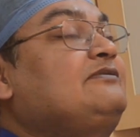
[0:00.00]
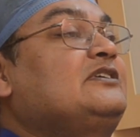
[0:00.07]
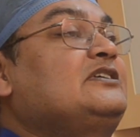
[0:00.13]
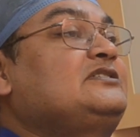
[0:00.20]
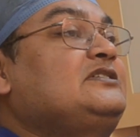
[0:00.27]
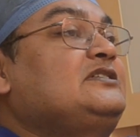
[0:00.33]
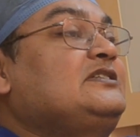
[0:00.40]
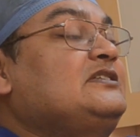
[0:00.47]

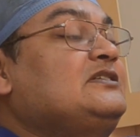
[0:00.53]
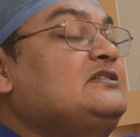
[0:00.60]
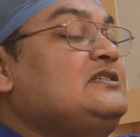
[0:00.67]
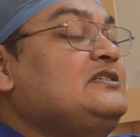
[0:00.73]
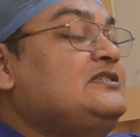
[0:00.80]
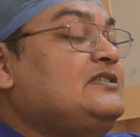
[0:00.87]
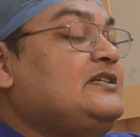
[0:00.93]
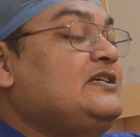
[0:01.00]
First it is
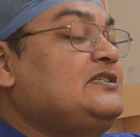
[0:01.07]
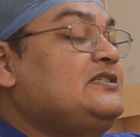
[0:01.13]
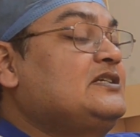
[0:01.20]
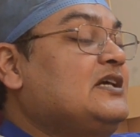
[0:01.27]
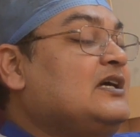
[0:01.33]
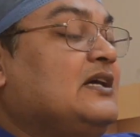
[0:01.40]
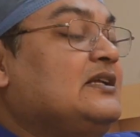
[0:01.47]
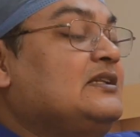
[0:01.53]
early stage,
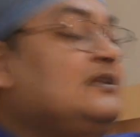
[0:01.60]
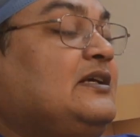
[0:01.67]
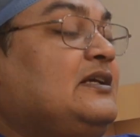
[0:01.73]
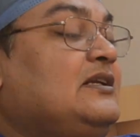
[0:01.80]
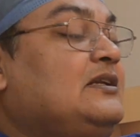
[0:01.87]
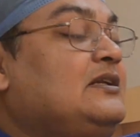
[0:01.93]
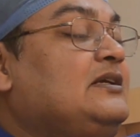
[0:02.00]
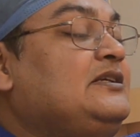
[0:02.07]

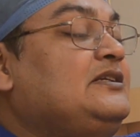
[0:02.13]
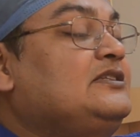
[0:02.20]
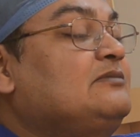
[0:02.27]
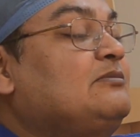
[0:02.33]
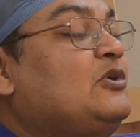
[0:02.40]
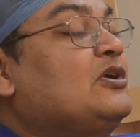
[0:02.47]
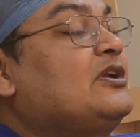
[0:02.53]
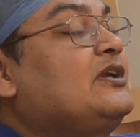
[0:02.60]
then it is
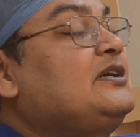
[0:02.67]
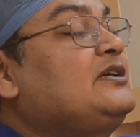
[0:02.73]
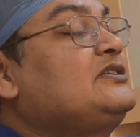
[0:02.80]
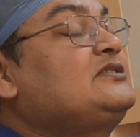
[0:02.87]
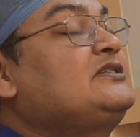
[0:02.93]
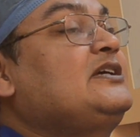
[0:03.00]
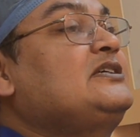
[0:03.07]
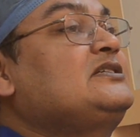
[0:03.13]
moderate
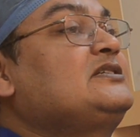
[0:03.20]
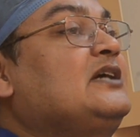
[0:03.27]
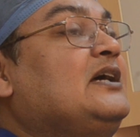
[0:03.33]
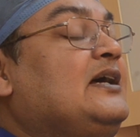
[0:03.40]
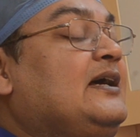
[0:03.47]
stage,